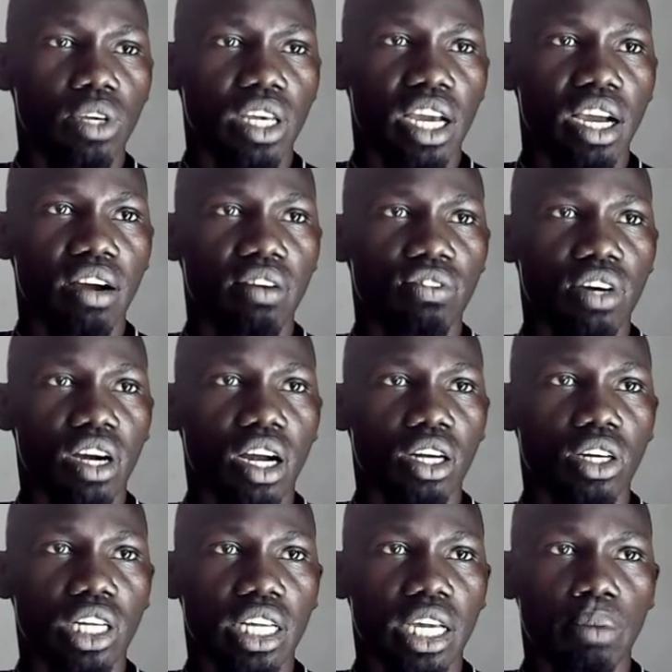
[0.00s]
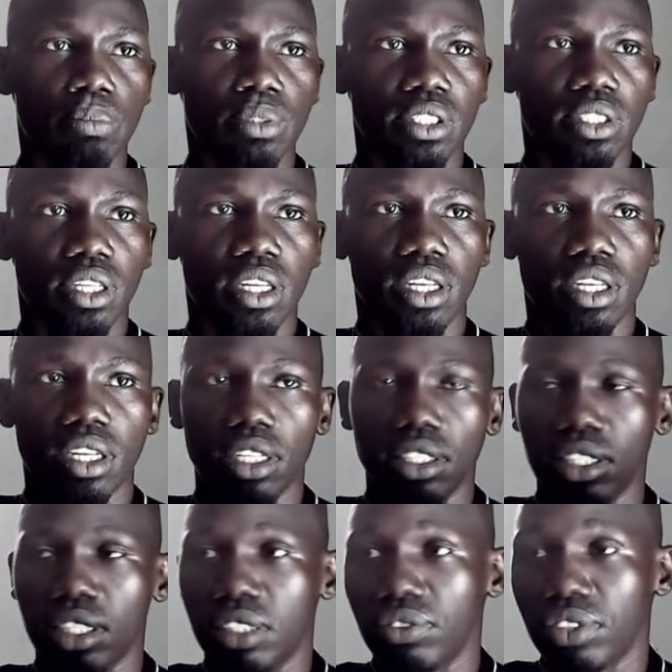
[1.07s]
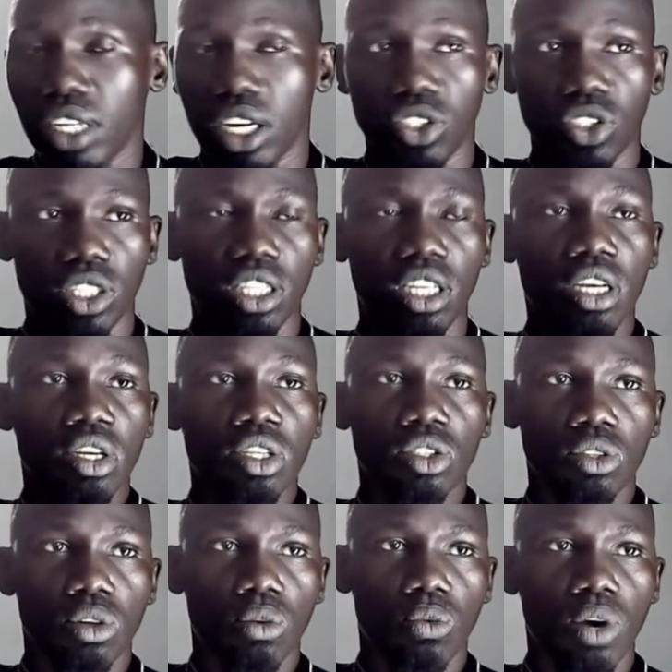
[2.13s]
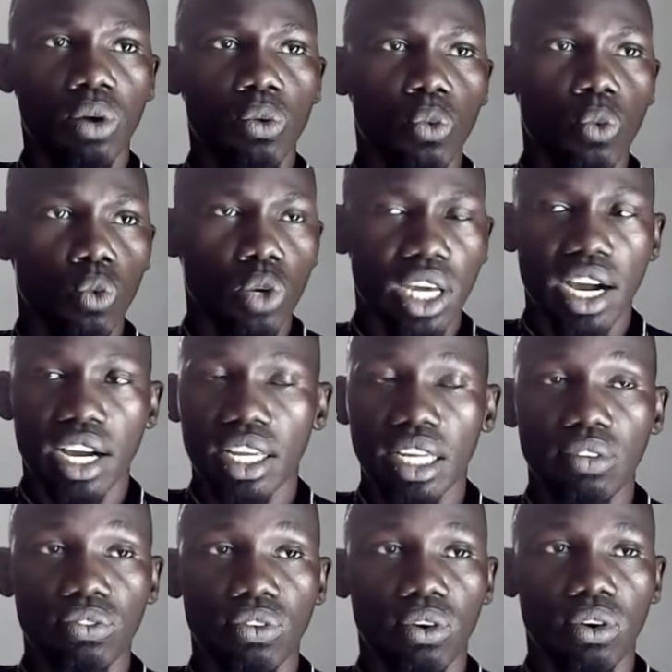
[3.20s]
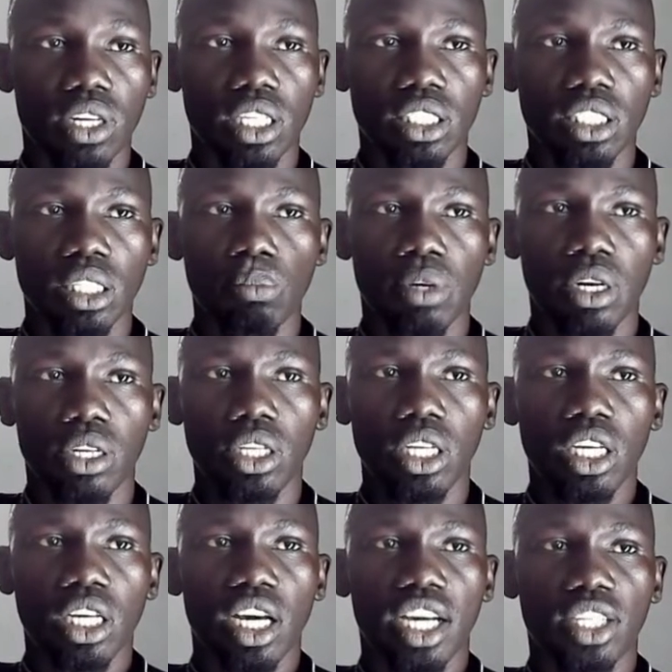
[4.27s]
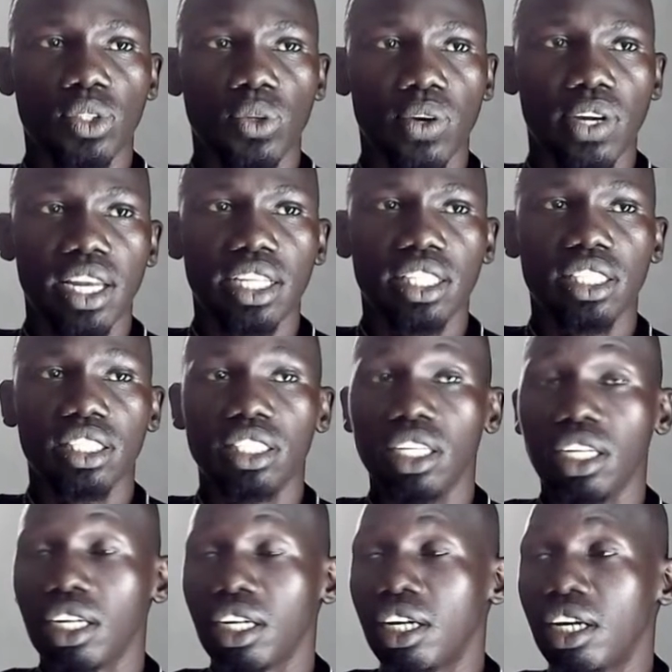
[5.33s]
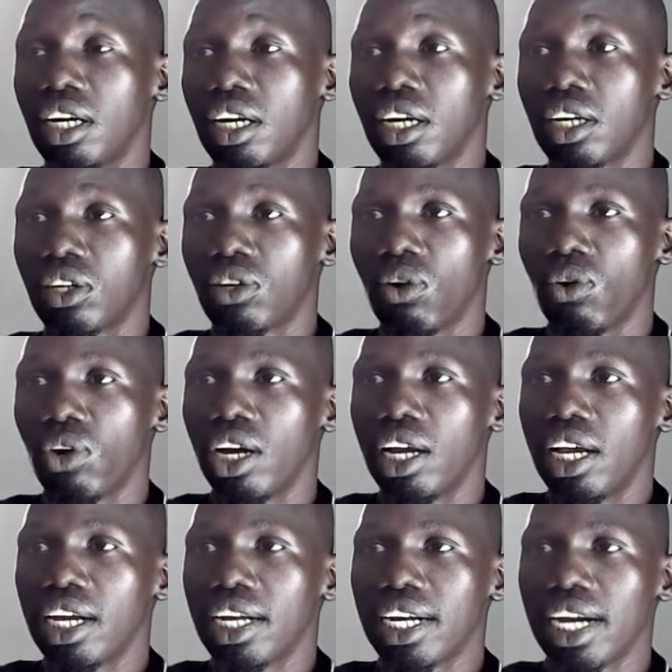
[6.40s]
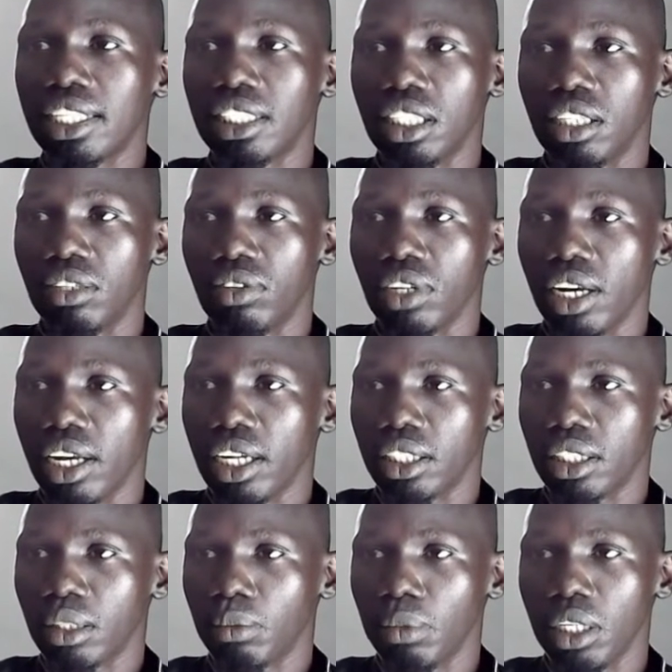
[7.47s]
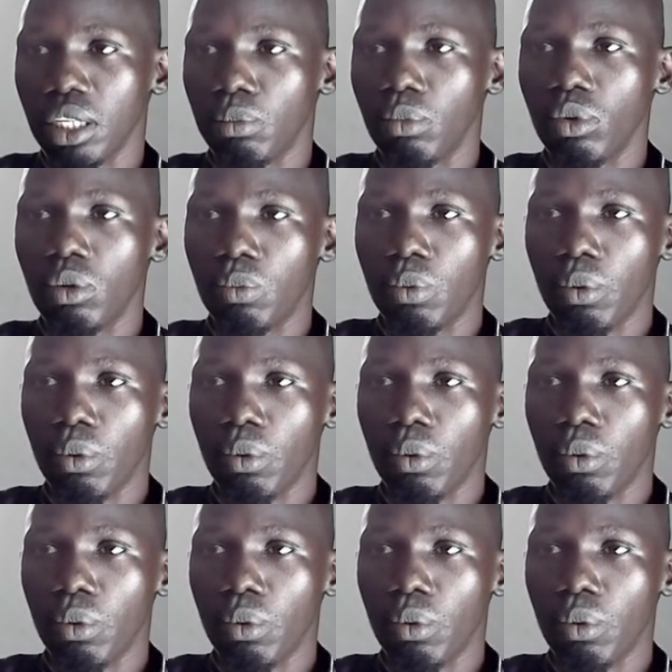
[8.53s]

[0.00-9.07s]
we have caption certification. So what we are here for is simply to click this thing called category. Let me move